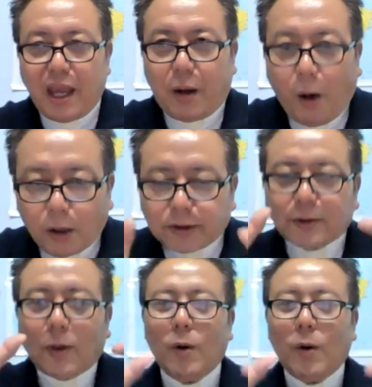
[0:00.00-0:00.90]
and
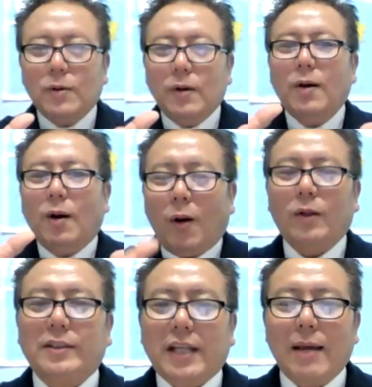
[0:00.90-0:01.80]
also
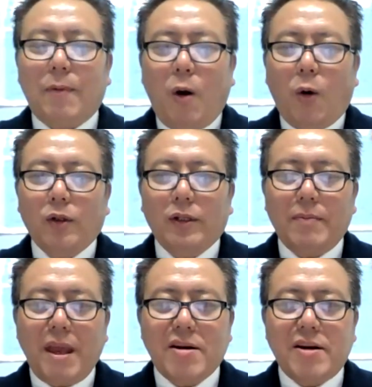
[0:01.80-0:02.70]
all the time
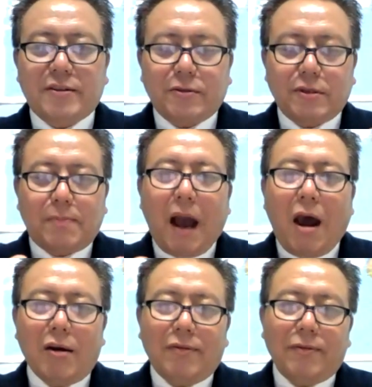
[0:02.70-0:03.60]
holding mirrors to the
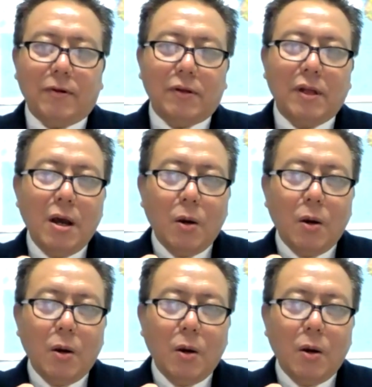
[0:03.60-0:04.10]
powerful,